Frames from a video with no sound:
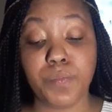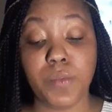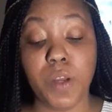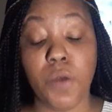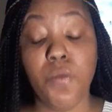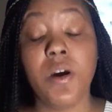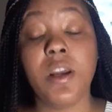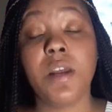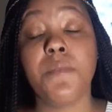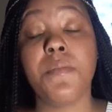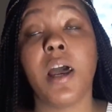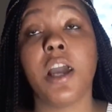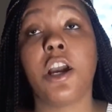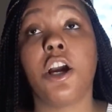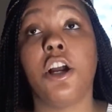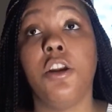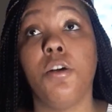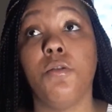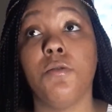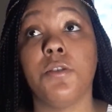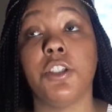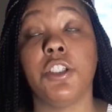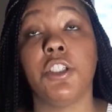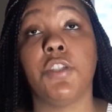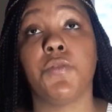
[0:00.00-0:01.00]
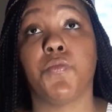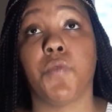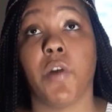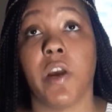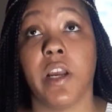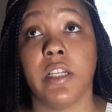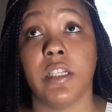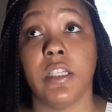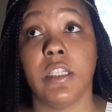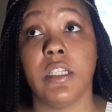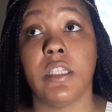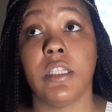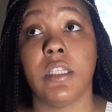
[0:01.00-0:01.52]
one of my closest
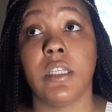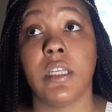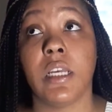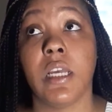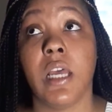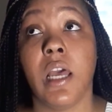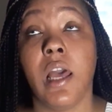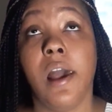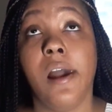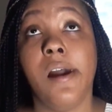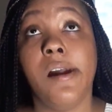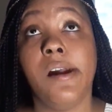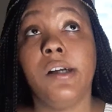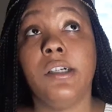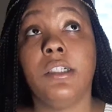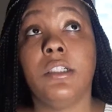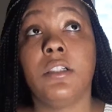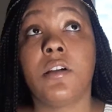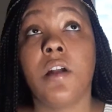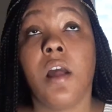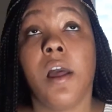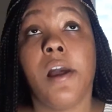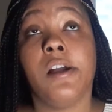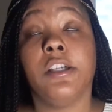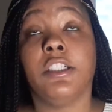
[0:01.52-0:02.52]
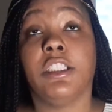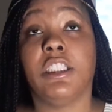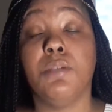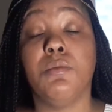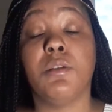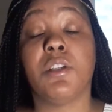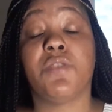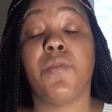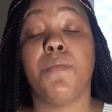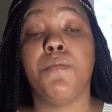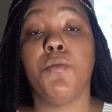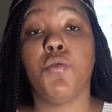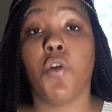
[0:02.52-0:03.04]
friends, she
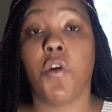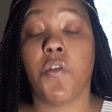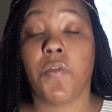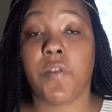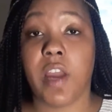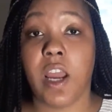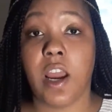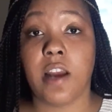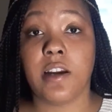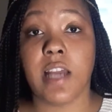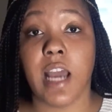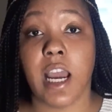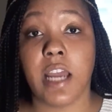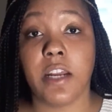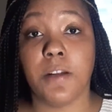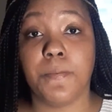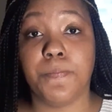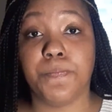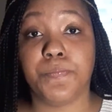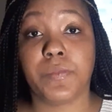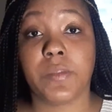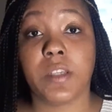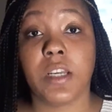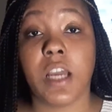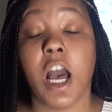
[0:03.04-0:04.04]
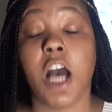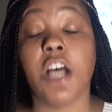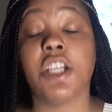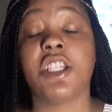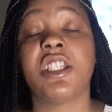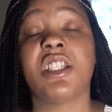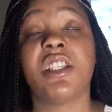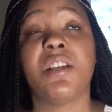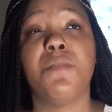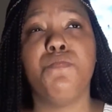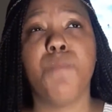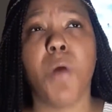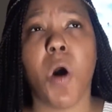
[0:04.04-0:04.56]
was from North Carolina, a
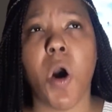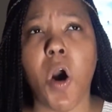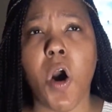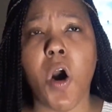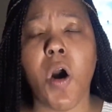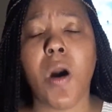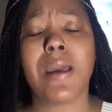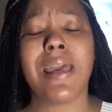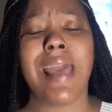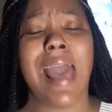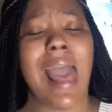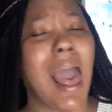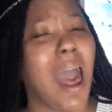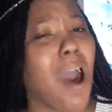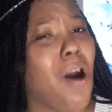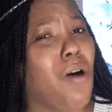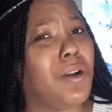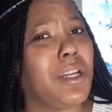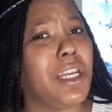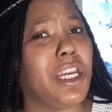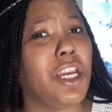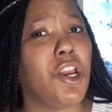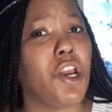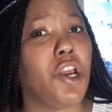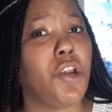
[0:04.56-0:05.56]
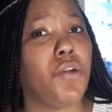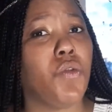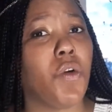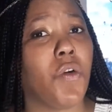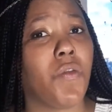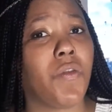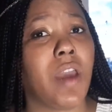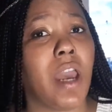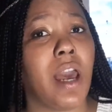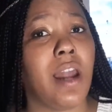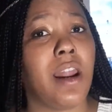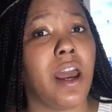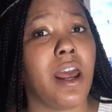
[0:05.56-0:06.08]
small county in
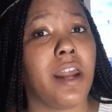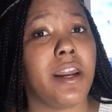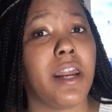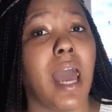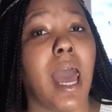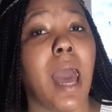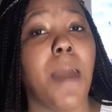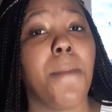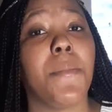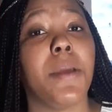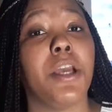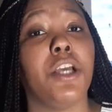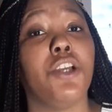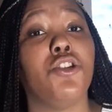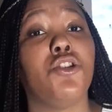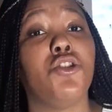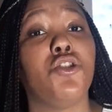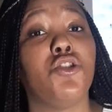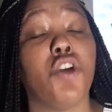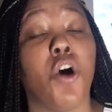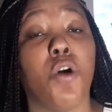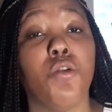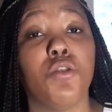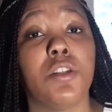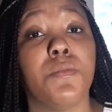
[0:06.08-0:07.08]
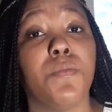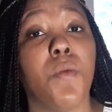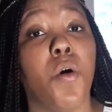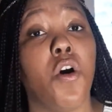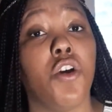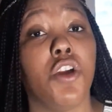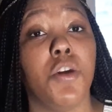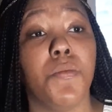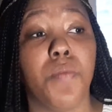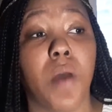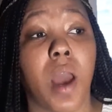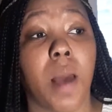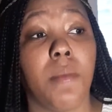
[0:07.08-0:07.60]
North Carolina. I mean, so small
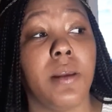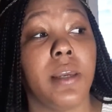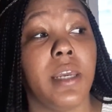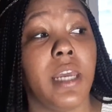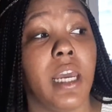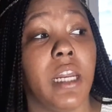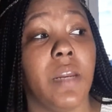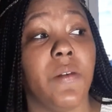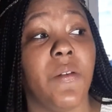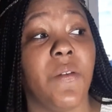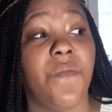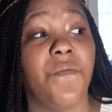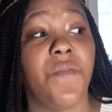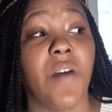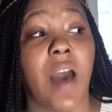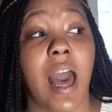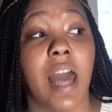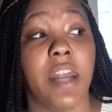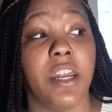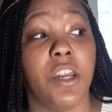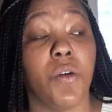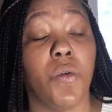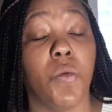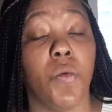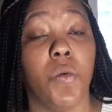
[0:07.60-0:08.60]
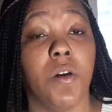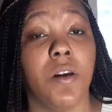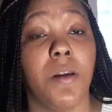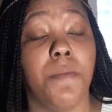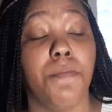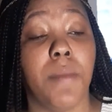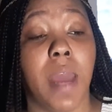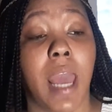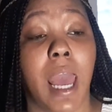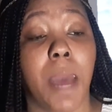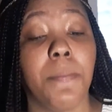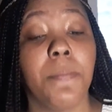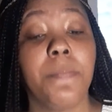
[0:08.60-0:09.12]
you probably can't even find it on the
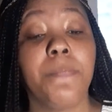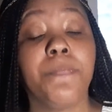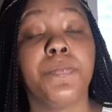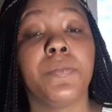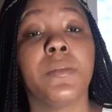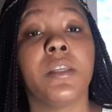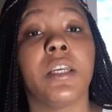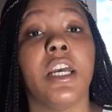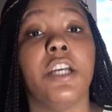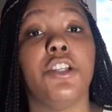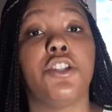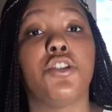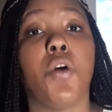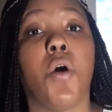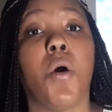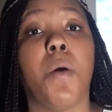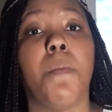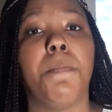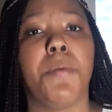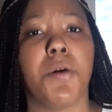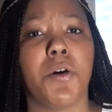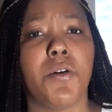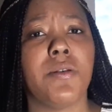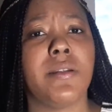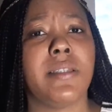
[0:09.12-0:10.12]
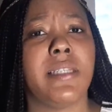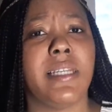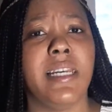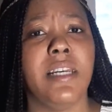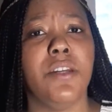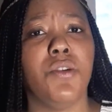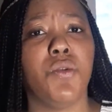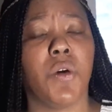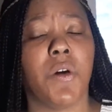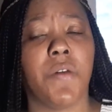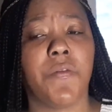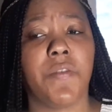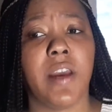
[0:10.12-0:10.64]
map. It's called Berkeley,
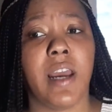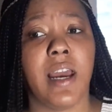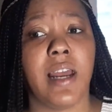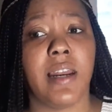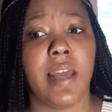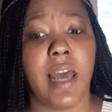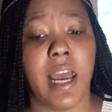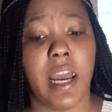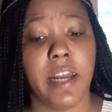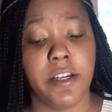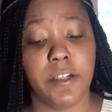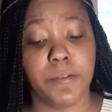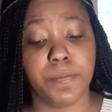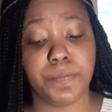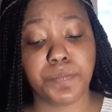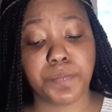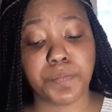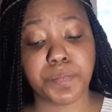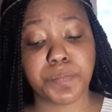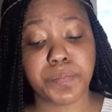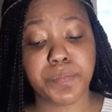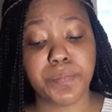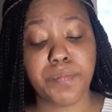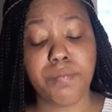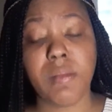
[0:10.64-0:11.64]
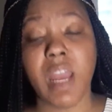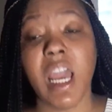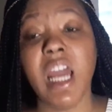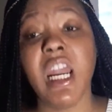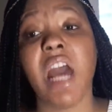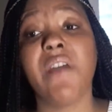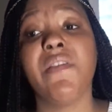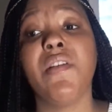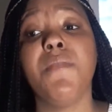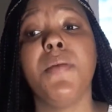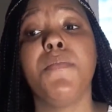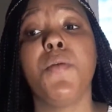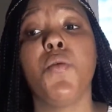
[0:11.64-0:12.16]
North Carolina. And
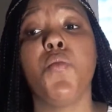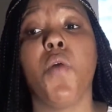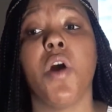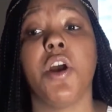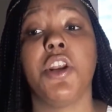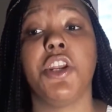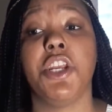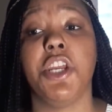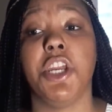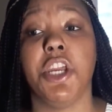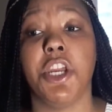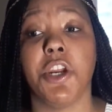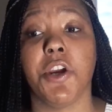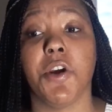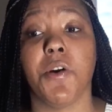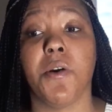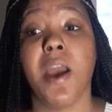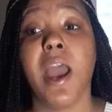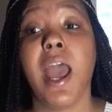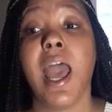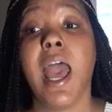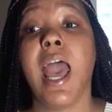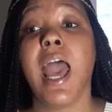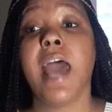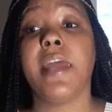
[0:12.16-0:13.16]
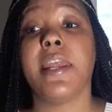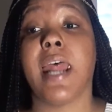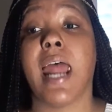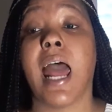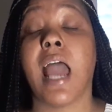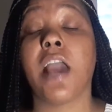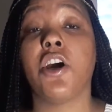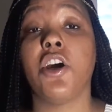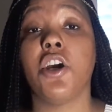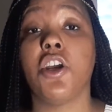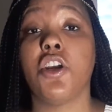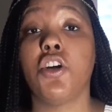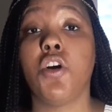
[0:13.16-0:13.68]
I remember one year that
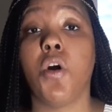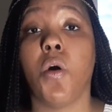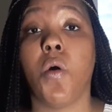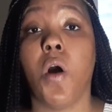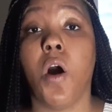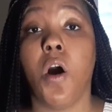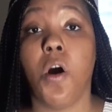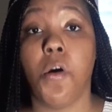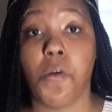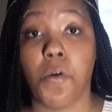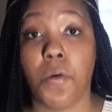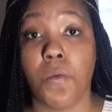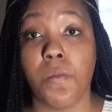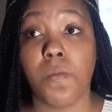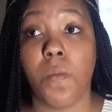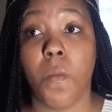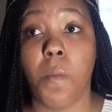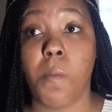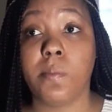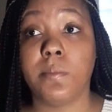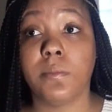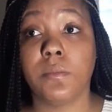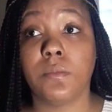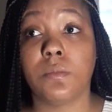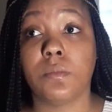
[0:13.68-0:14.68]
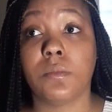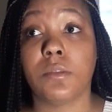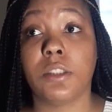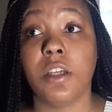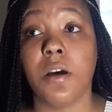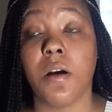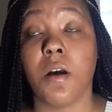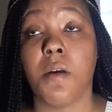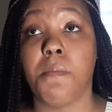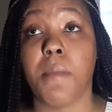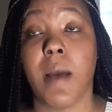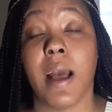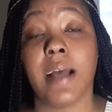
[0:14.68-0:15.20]
I couldn't go home
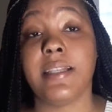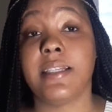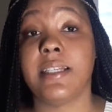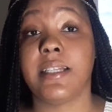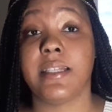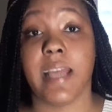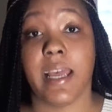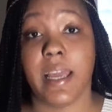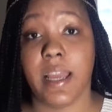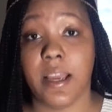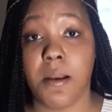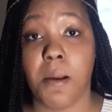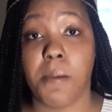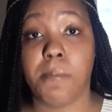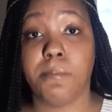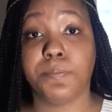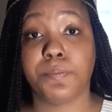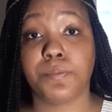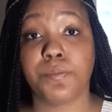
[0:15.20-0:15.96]
to my state.